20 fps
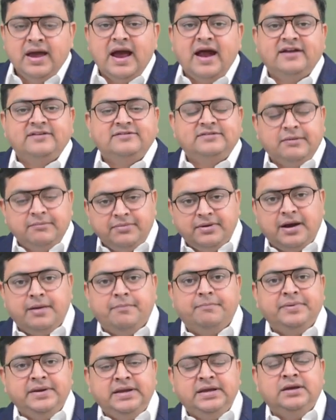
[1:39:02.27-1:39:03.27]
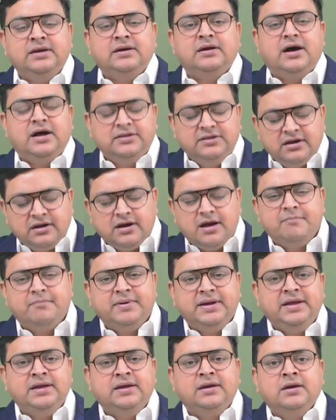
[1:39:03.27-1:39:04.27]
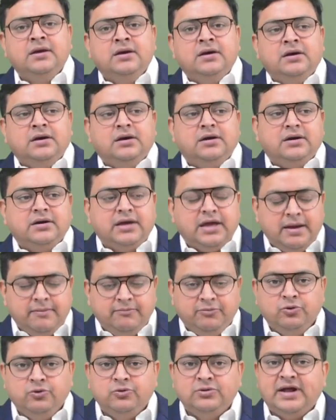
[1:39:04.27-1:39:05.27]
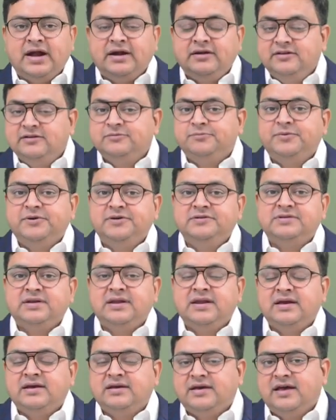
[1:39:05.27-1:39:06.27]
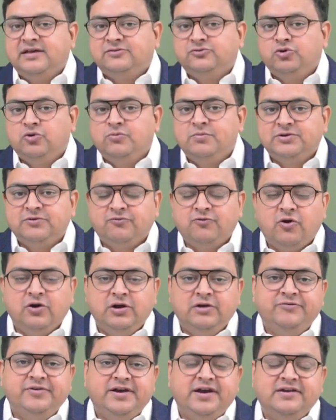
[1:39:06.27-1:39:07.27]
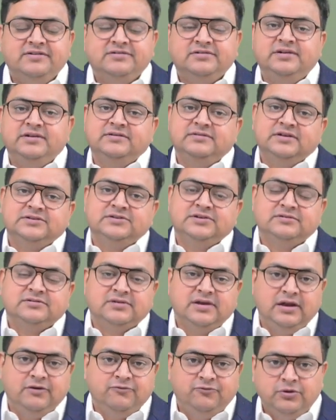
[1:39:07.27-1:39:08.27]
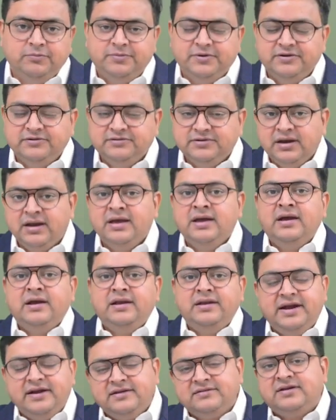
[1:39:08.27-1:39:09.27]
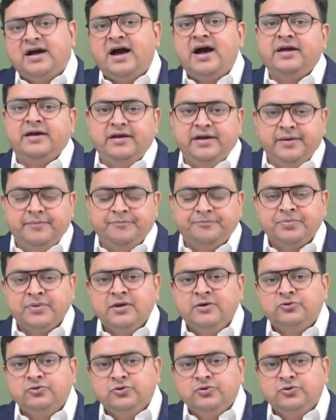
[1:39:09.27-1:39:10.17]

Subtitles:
and other company came to know that this person has so much of qualification, he's such a skillful person, let us hire him.